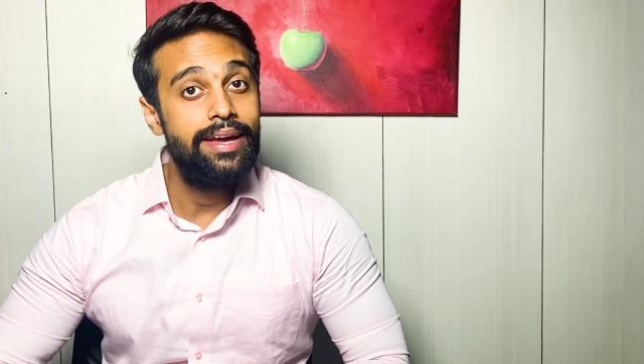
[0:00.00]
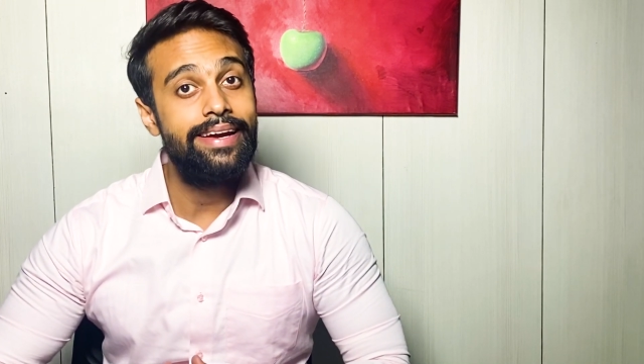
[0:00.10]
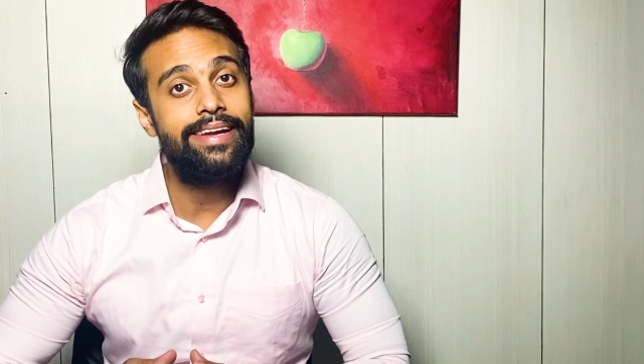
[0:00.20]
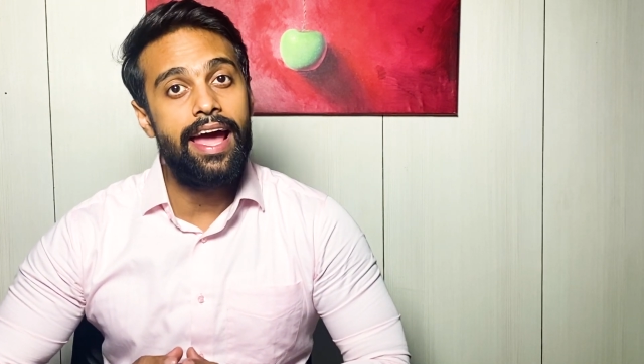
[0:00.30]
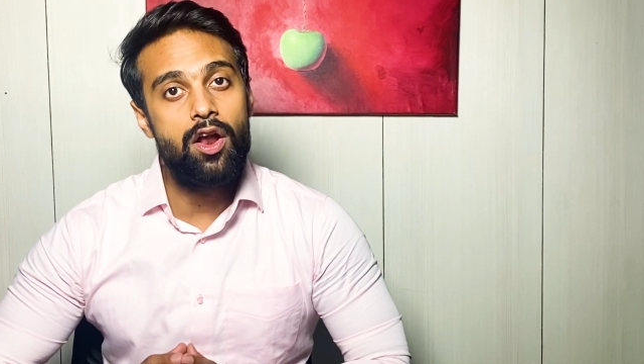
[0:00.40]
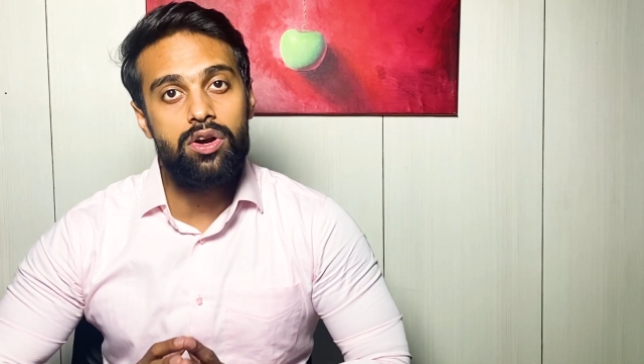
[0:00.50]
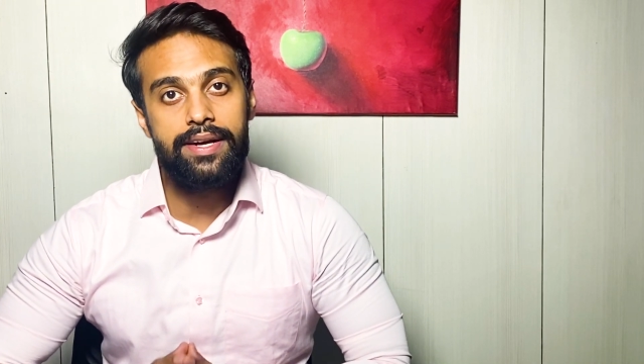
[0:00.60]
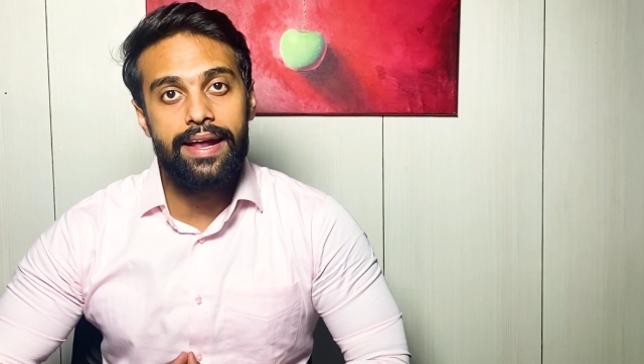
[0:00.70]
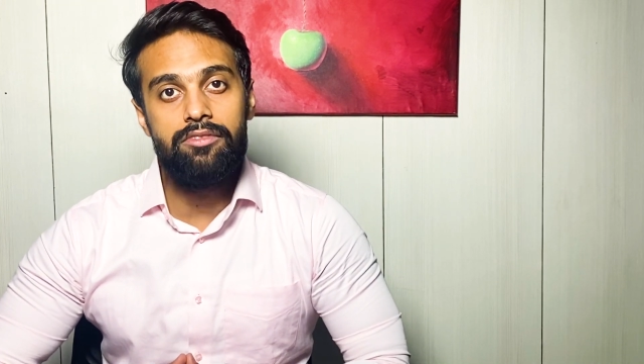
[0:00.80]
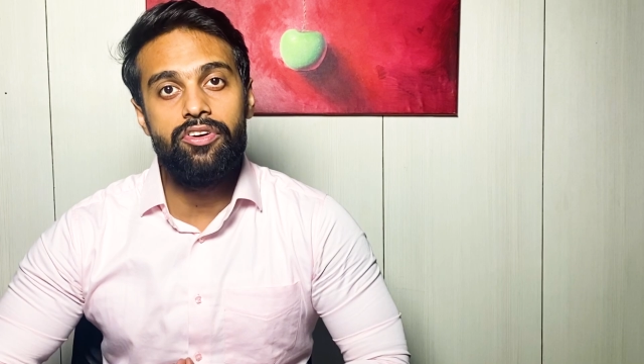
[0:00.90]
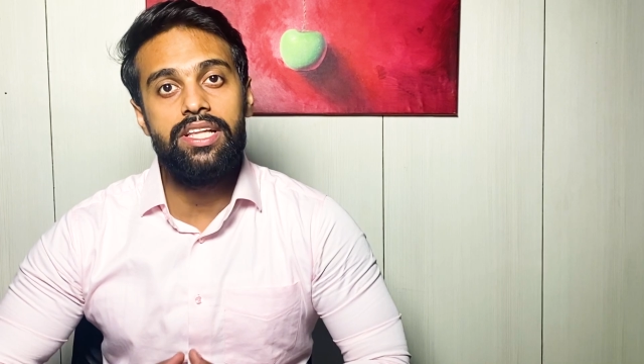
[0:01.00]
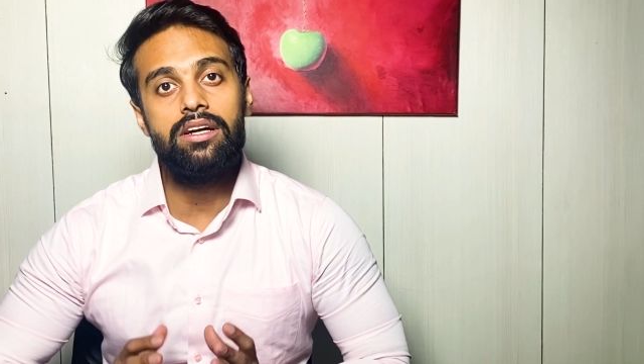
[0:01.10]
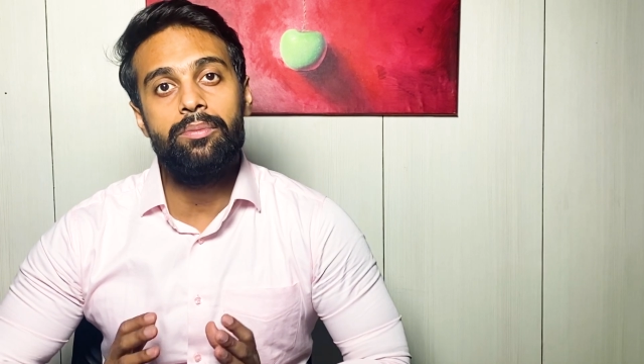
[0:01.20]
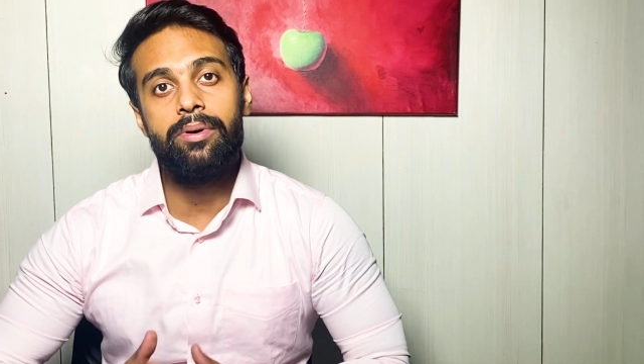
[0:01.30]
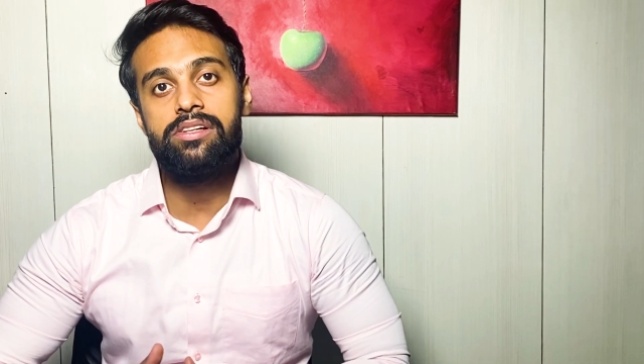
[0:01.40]
it cannot tell whether
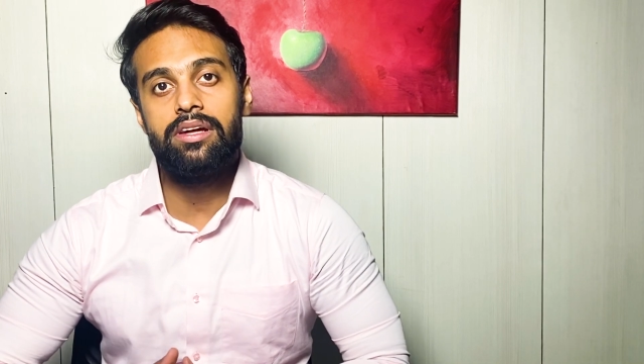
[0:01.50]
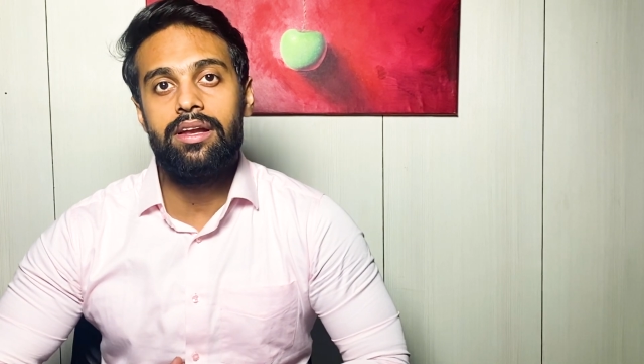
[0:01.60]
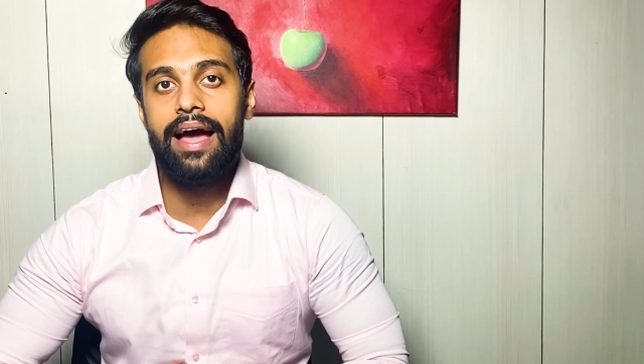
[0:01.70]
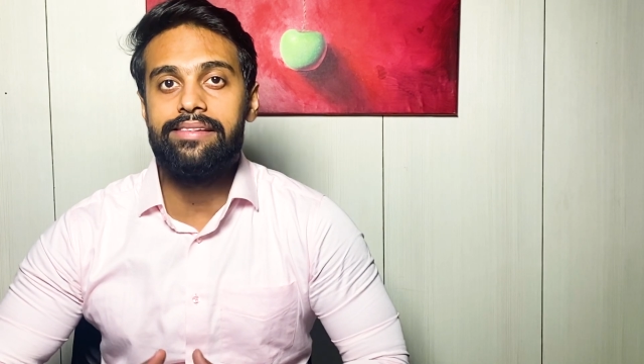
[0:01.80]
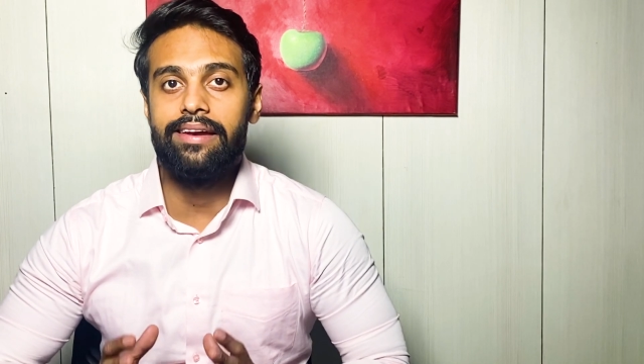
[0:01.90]
a person has